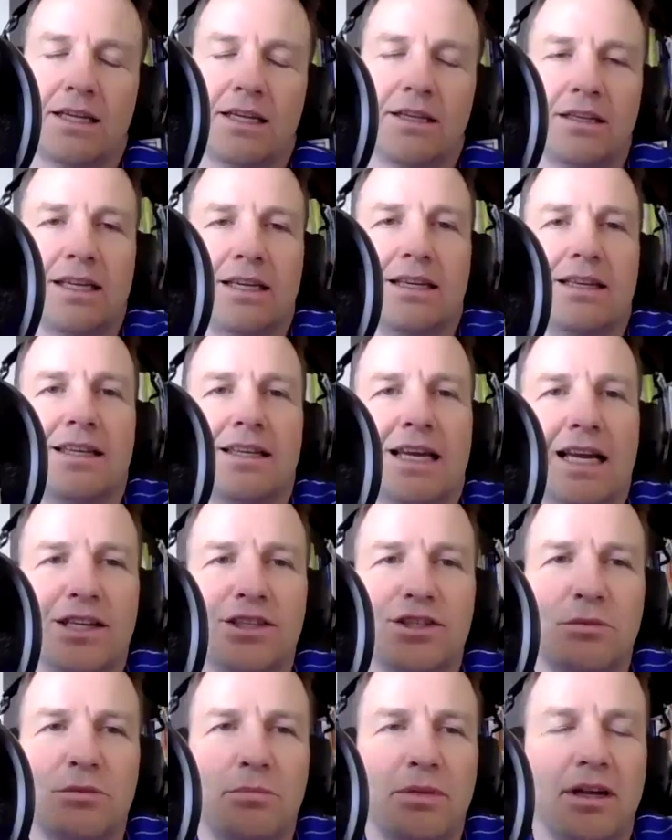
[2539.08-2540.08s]
Yeah, I can
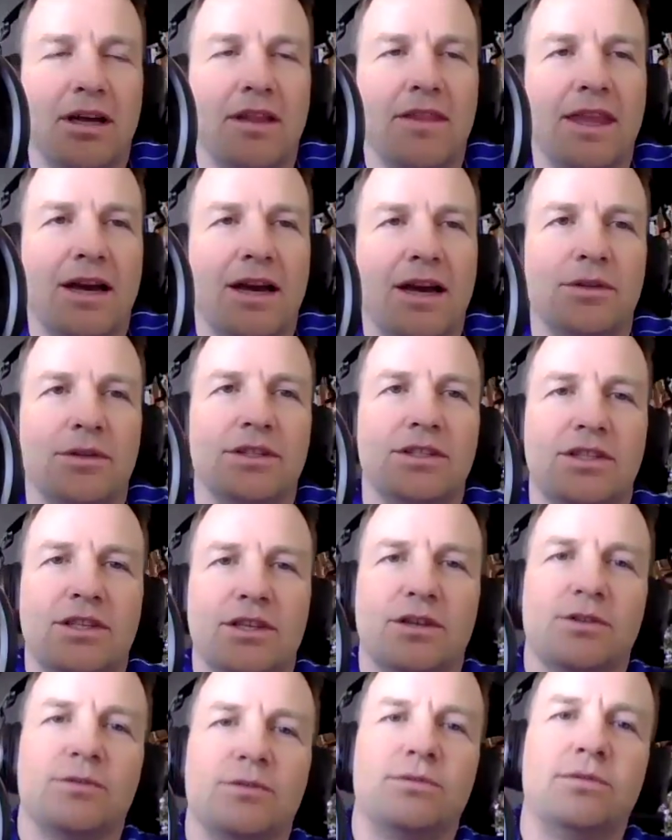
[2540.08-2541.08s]
uh, I can jump in on
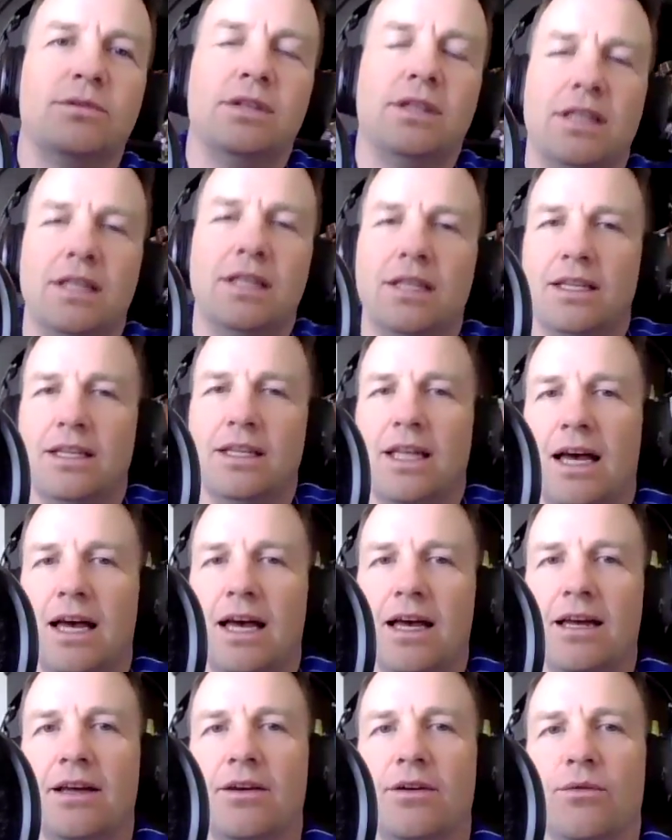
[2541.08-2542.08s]
that one. So
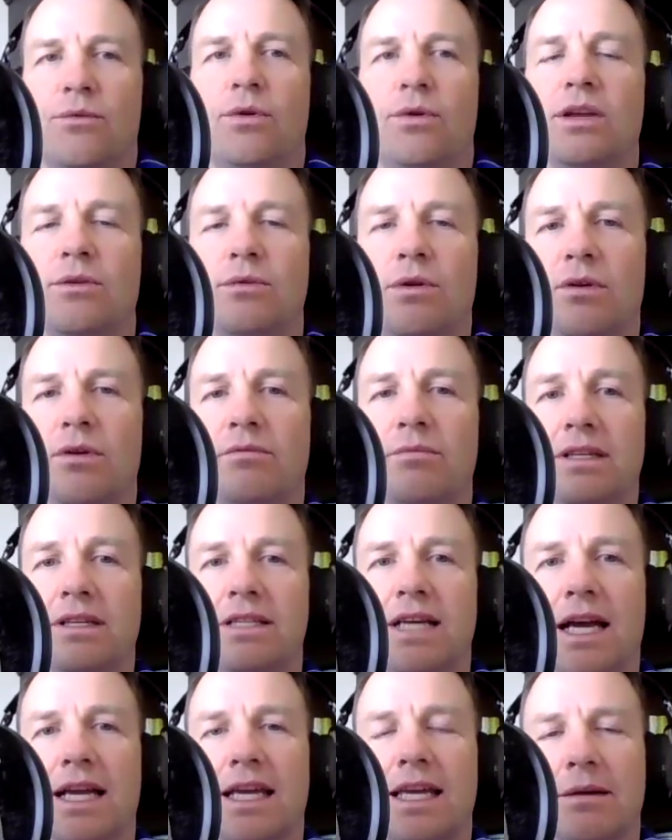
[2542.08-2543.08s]
uh, really
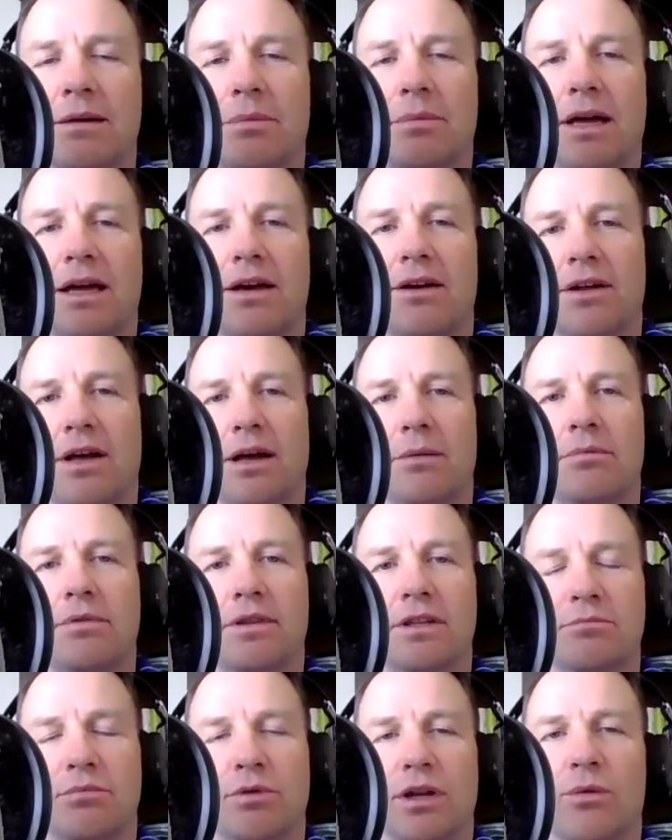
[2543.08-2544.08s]
what we've been talking
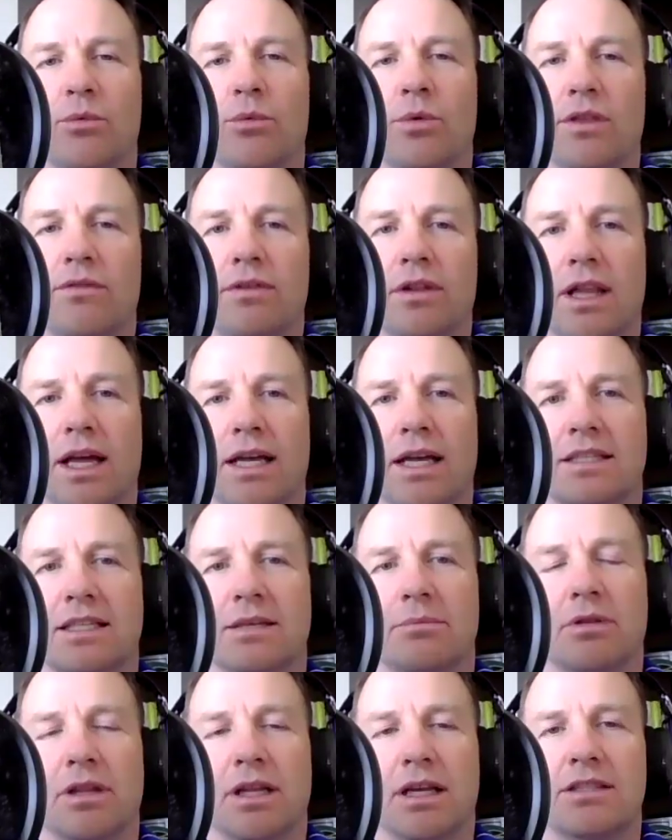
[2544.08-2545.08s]
about up to this point with
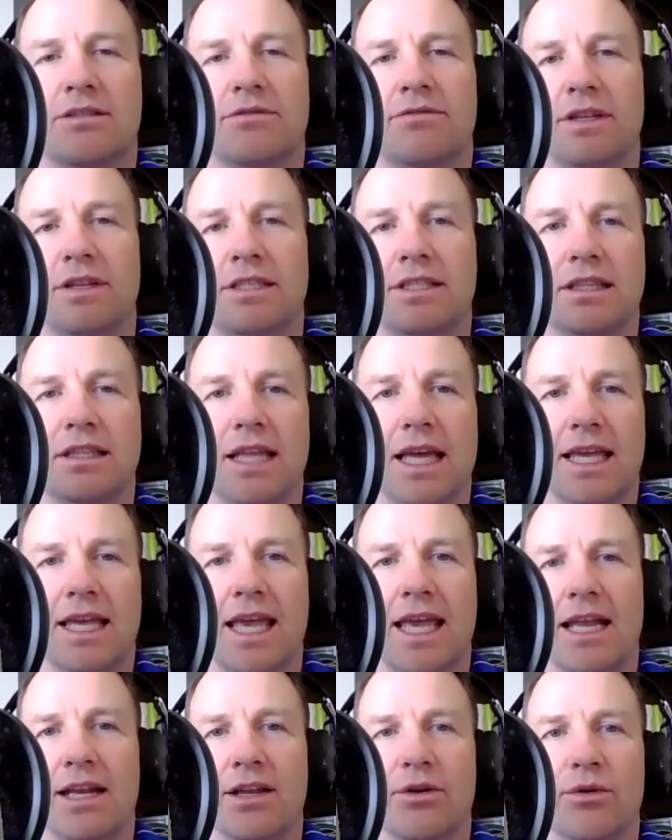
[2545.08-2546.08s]
Velocity Plus
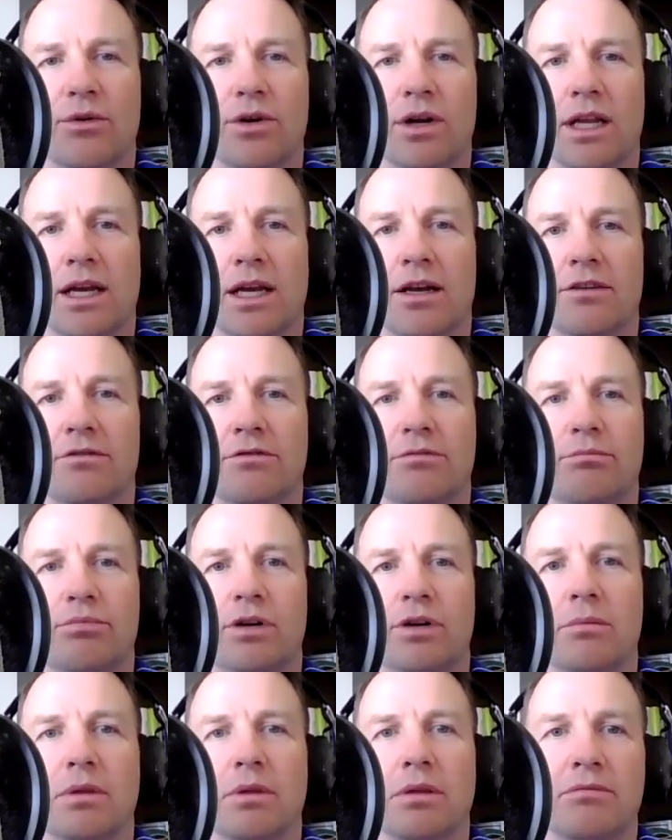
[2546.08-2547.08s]
fits in that category
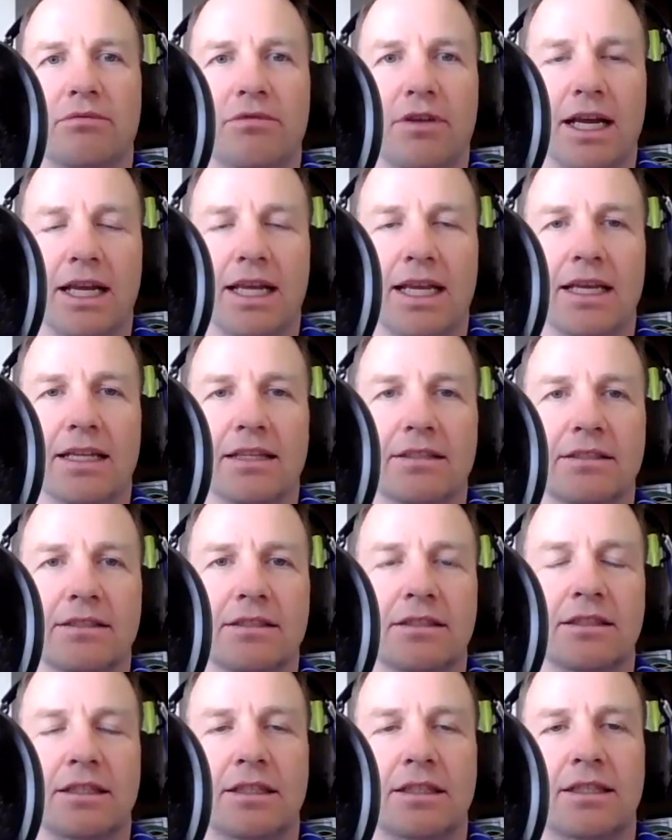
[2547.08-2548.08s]
of premium
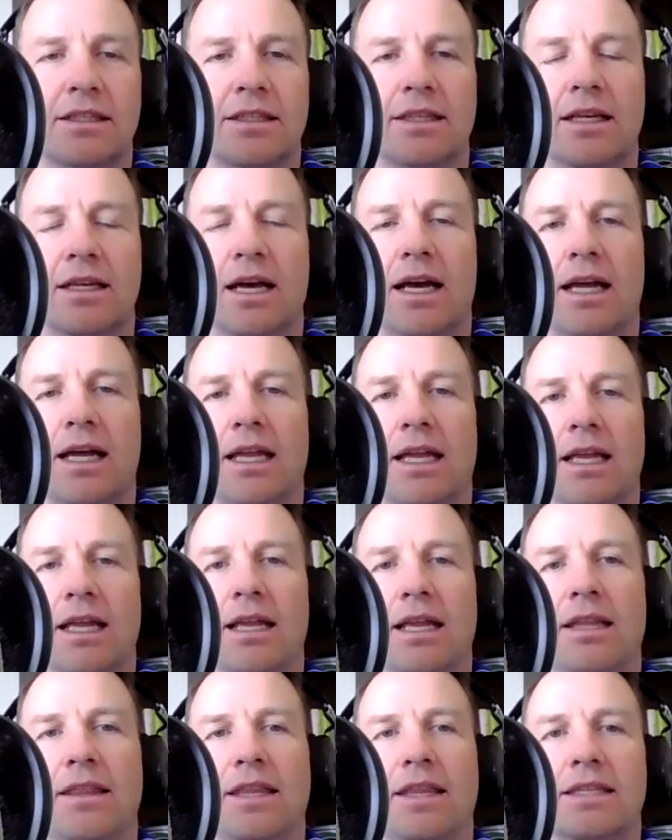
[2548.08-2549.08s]
finance.
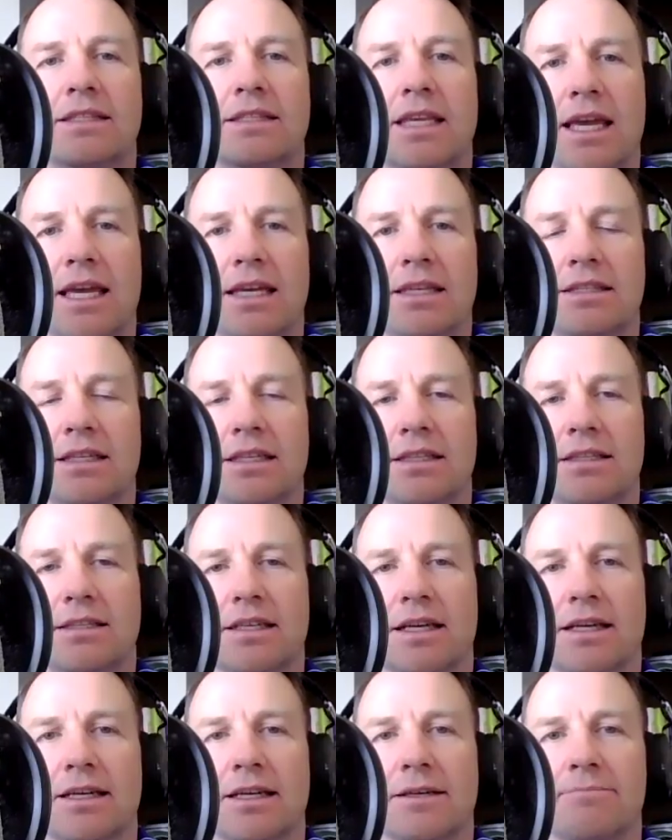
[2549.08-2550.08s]
Uh, in, in, this
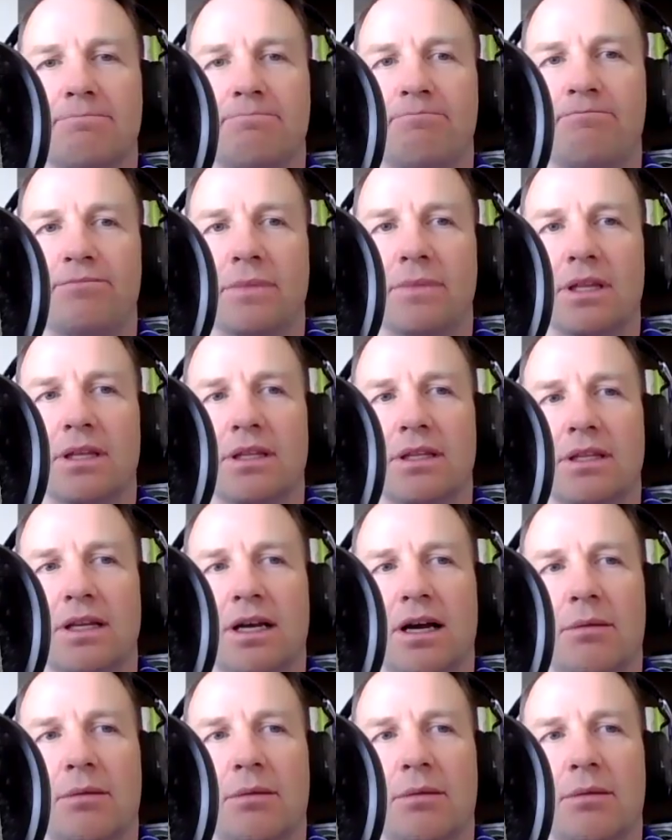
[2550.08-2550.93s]
case, it's uh,